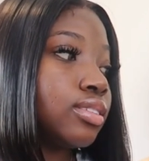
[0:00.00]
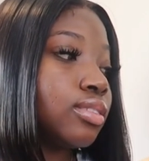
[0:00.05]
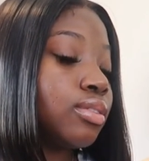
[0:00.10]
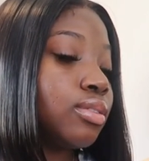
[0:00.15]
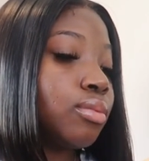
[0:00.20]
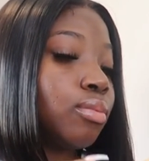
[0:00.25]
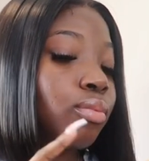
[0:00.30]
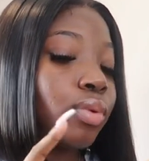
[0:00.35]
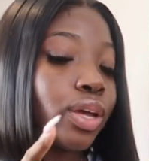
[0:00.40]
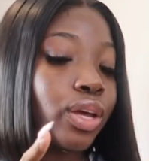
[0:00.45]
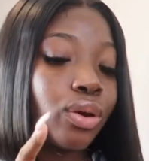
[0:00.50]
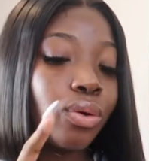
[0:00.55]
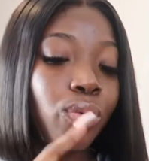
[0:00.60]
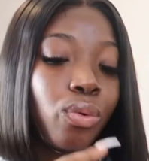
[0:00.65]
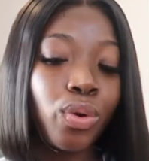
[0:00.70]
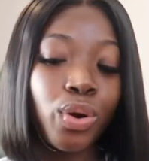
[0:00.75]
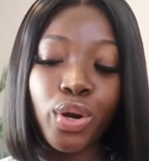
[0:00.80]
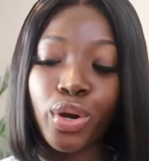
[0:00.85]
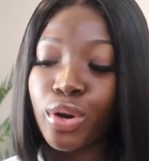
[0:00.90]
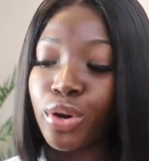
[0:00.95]
wig
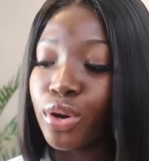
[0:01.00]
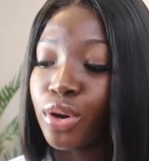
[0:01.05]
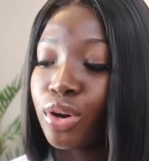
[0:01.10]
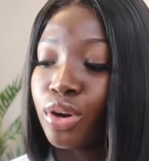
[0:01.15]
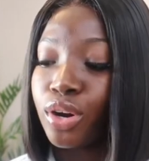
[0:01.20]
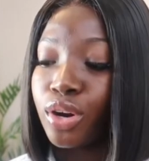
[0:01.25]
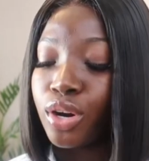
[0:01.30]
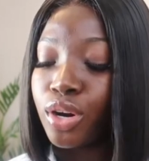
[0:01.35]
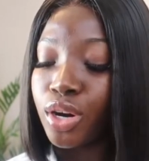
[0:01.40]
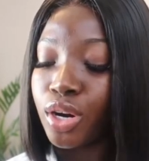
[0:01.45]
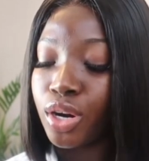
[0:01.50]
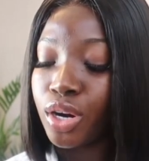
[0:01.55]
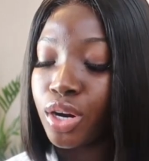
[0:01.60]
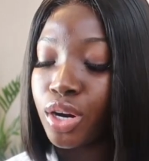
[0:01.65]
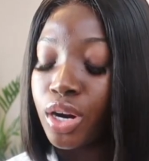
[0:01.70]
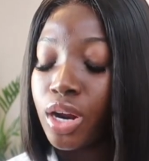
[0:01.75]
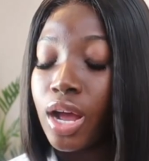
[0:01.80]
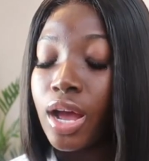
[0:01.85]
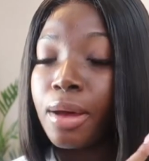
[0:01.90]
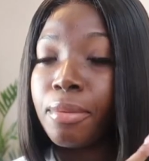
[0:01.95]
order.
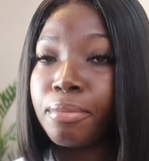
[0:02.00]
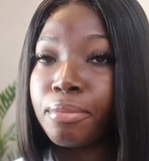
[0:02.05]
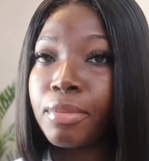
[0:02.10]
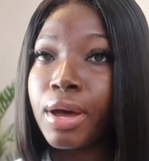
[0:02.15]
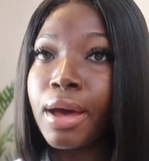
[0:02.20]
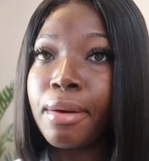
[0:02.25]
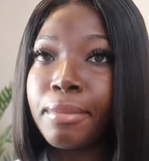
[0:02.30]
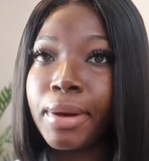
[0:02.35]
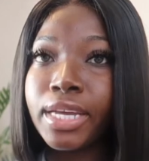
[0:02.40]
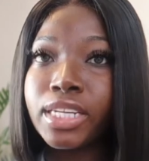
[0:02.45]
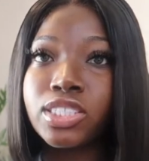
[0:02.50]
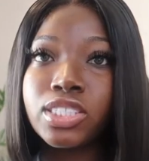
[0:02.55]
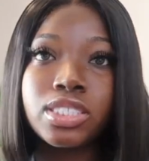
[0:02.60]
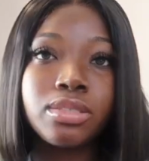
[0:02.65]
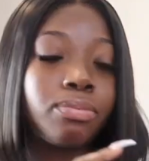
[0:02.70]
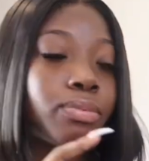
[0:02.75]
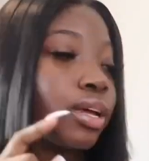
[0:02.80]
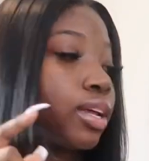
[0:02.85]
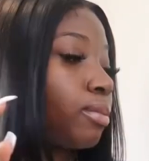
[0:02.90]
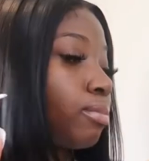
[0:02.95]
I might
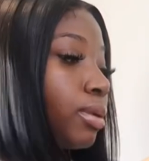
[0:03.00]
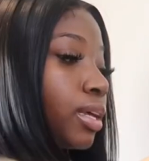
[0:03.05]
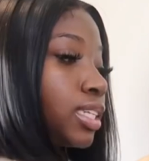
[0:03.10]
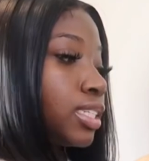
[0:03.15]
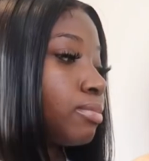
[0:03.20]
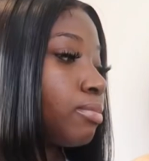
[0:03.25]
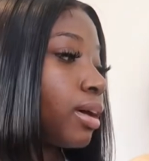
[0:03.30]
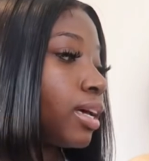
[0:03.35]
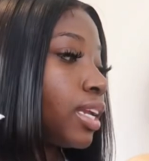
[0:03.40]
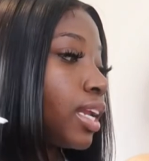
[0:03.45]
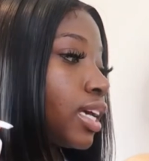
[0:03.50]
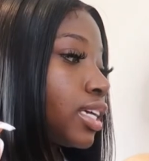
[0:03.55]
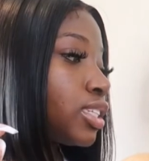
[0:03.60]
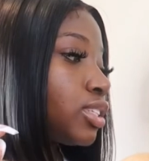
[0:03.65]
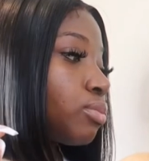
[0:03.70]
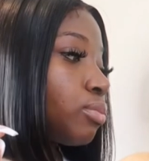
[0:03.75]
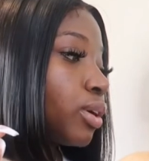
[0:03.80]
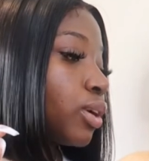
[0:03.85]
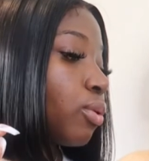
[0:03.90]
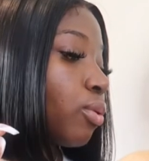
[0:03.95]
just place my
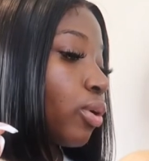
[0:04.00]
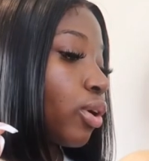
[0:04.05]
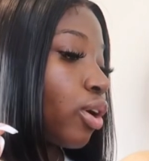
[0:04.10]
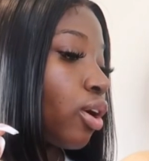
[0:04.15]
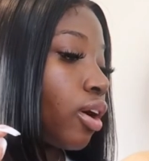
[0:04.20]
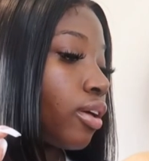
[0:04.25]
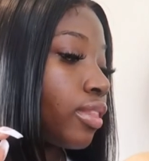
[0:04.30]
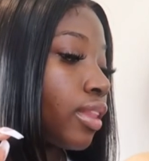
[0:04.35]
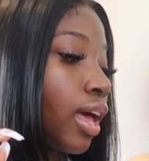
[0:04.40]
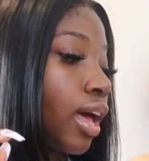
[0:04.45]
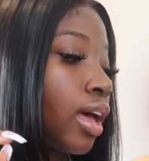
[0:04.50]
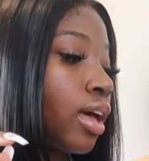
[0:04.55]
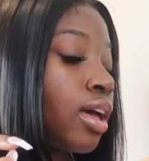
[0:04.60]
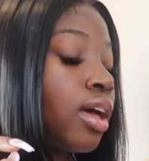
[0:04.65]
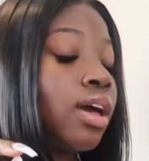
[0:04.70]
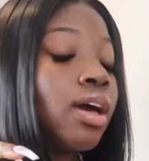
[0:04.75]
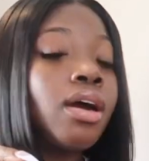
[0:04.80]
next wig order on that.